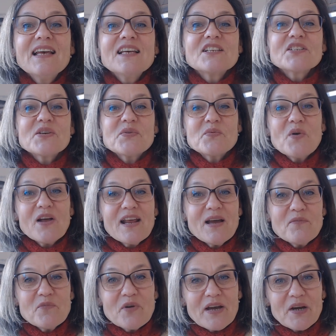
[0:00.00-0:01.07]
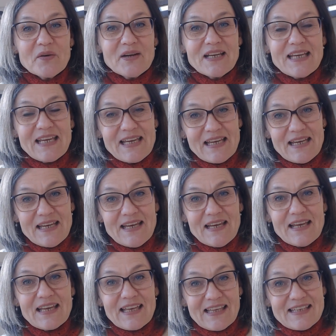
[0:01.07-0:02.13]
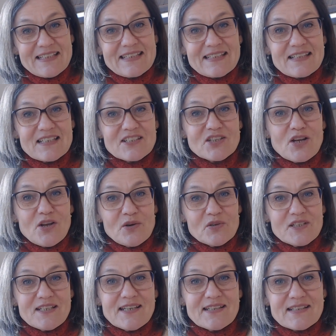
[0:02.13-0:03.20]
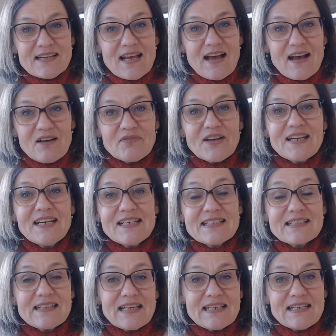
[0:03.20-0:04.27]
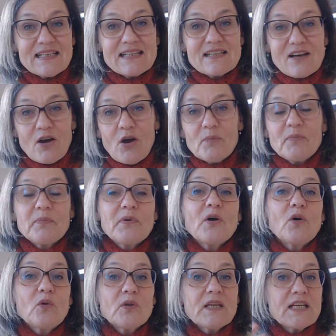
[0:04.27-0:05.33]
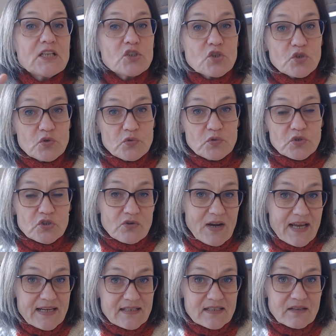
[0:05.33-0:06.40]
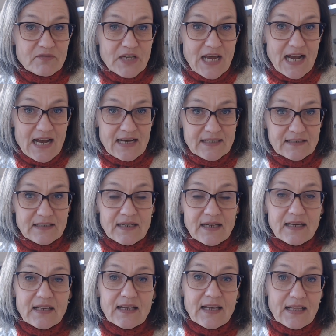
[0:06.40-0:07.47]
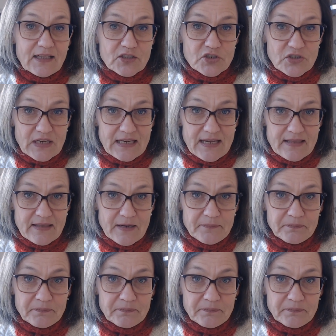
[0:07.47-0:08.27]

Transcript: So what I'm wearing here is the Celosia Scarf, and it's knitted up holding two strands of yarn held together.